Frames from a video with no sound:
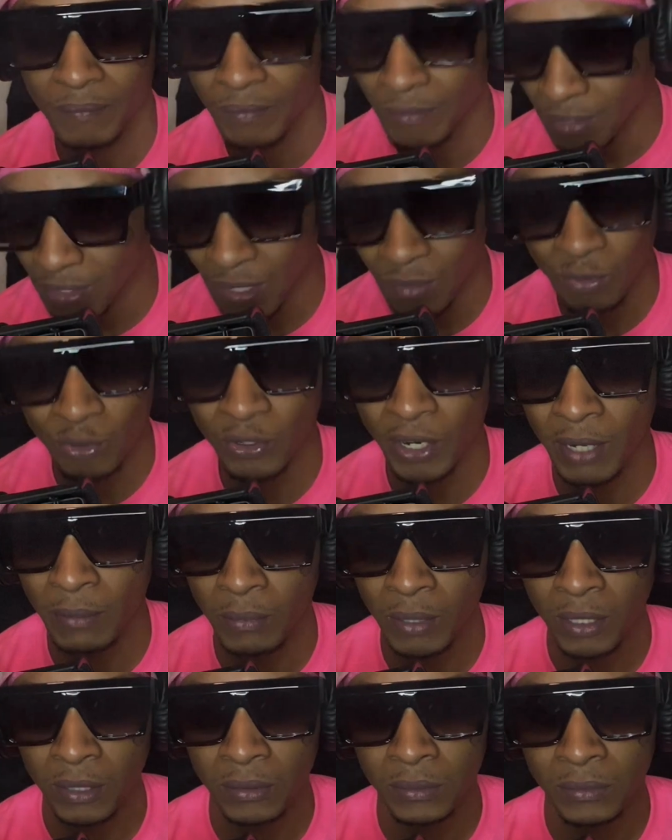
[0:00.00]
Have a great
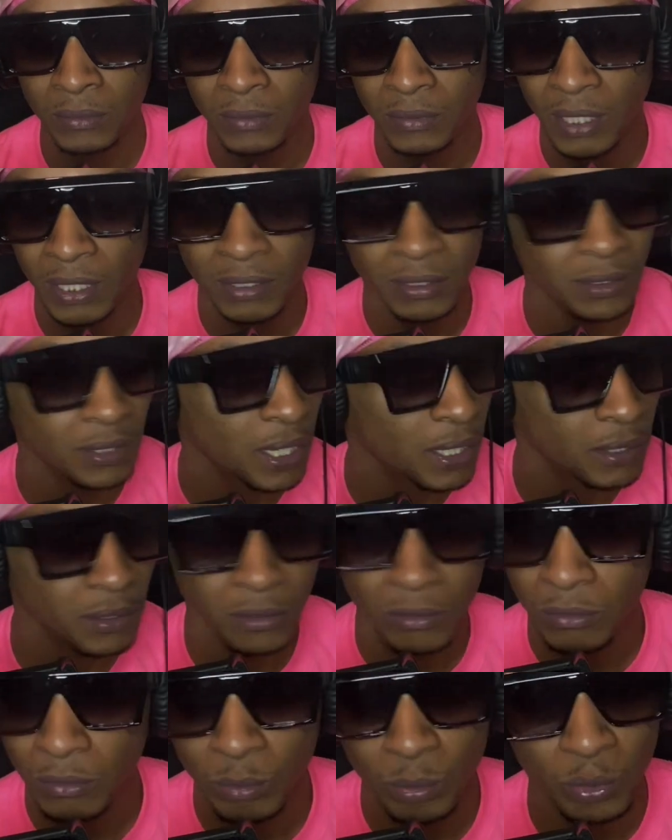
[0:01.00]
meeting. Next day
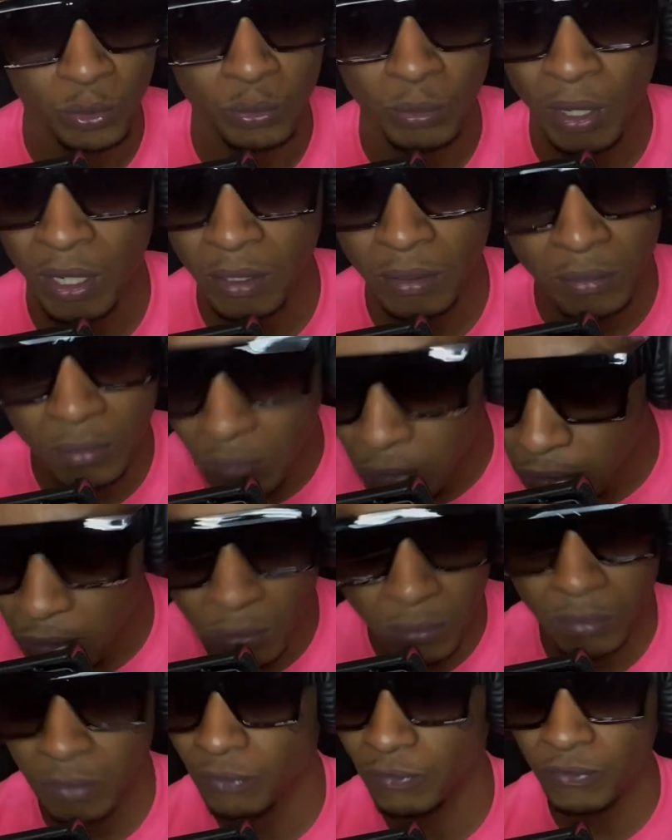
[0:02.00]
you might
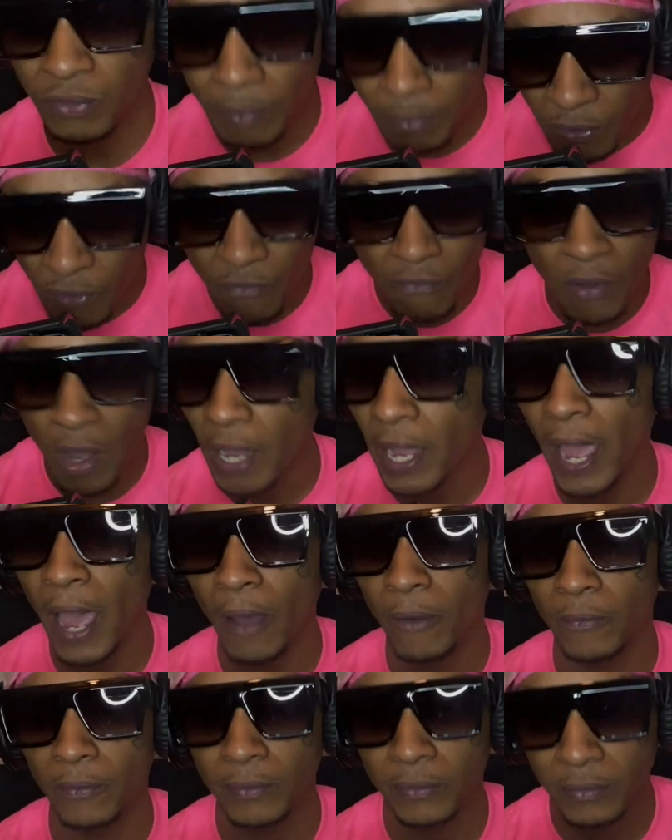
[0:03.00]
flip the fuck out.
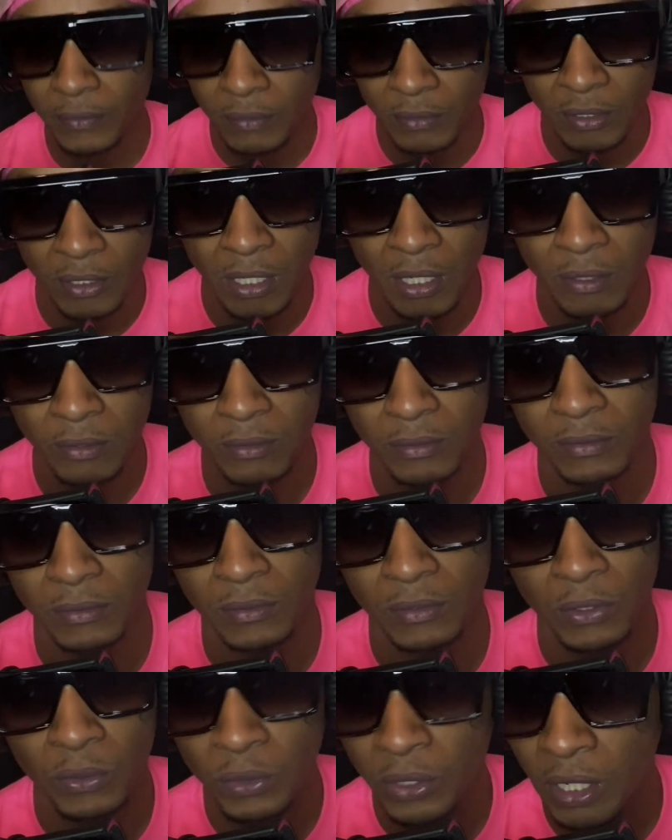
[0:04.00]
Who
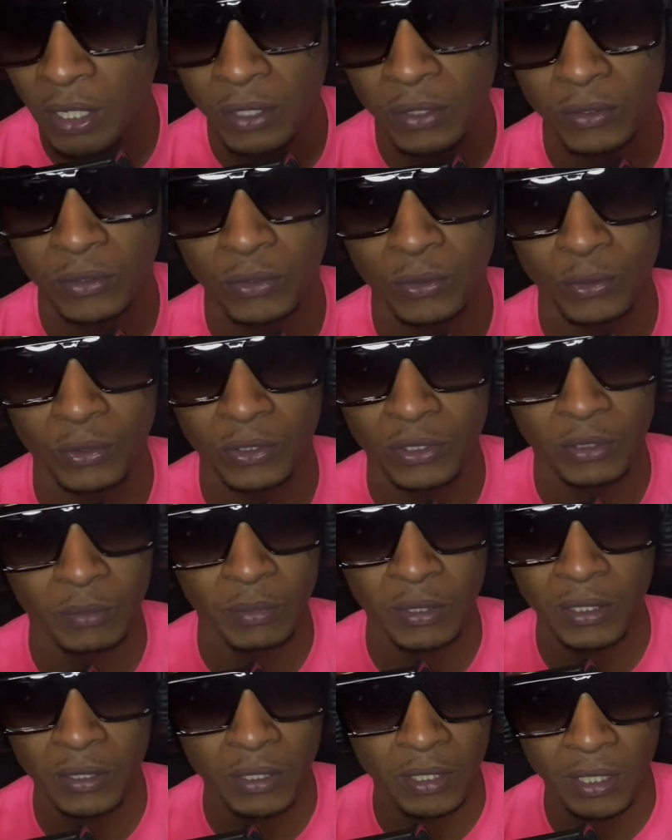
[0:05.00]
knows? Or just
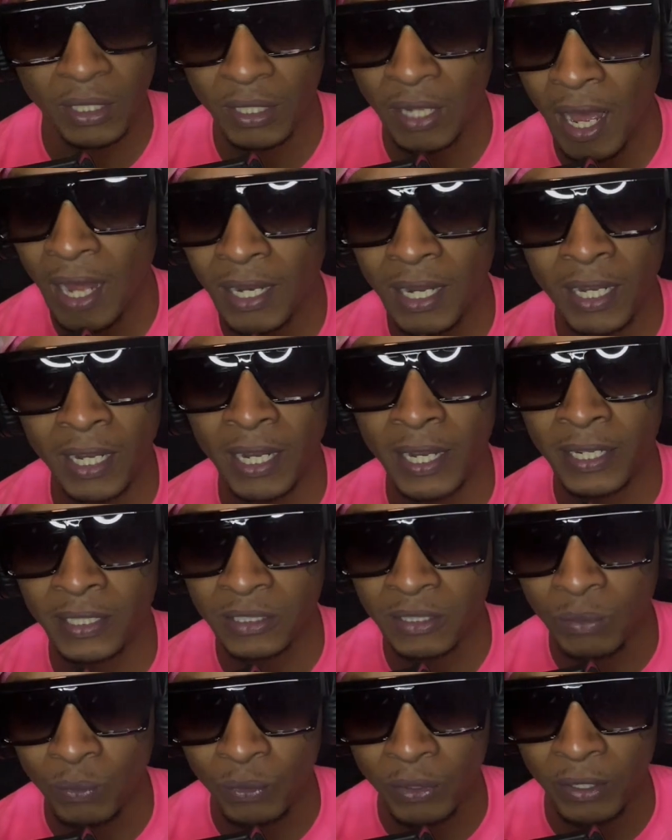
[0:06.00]
be in La La Land
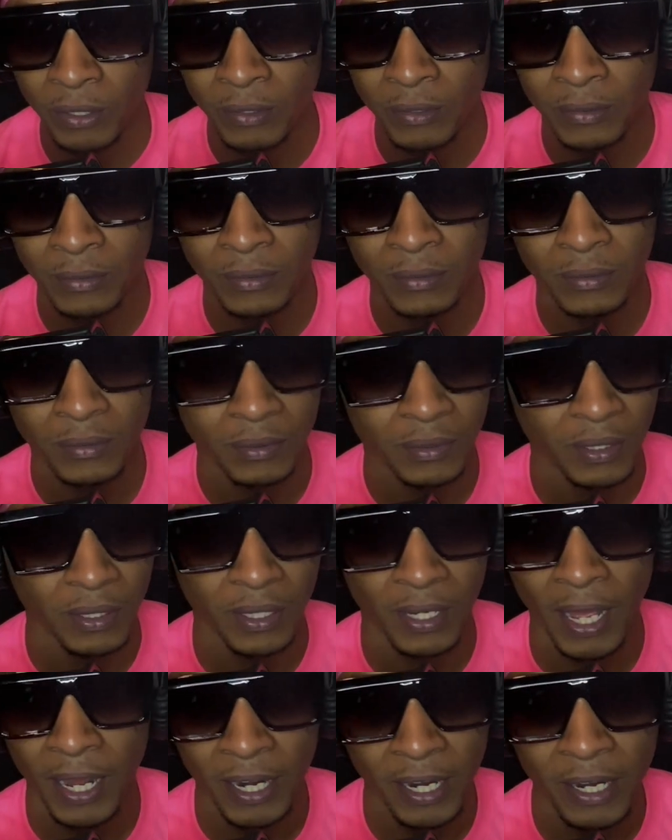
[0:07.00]
somewhere,
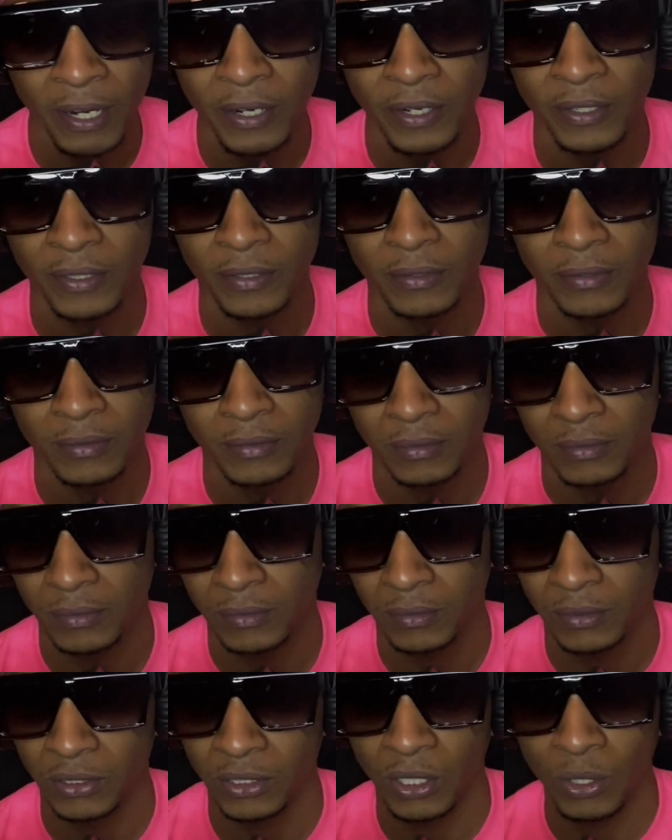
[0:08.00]
not here.
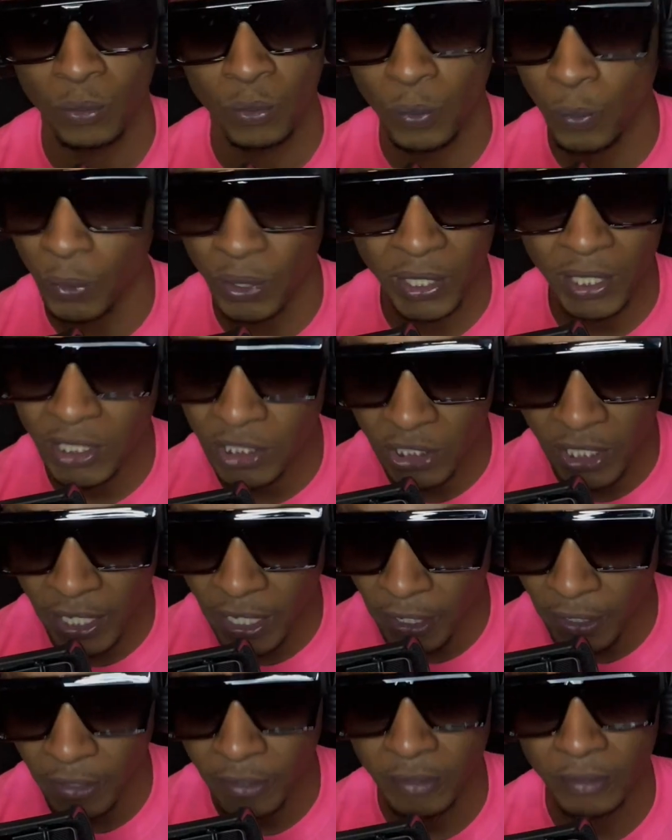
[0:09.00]
When we need you
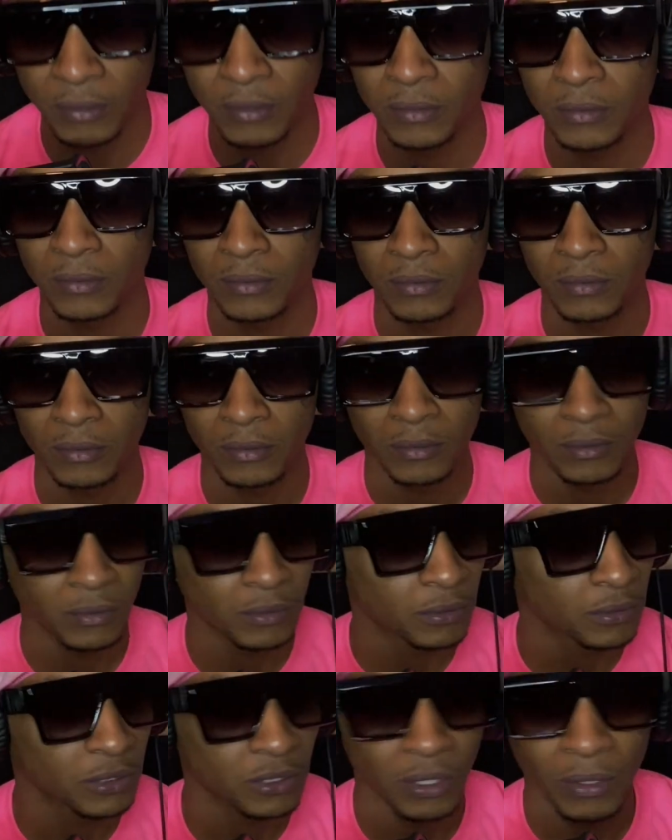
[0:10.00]
here.
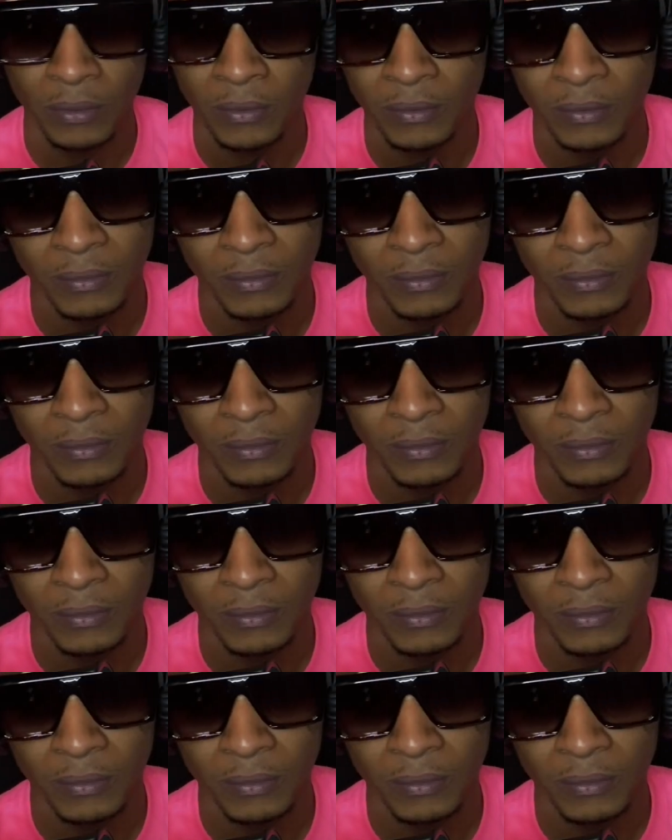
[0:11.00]
So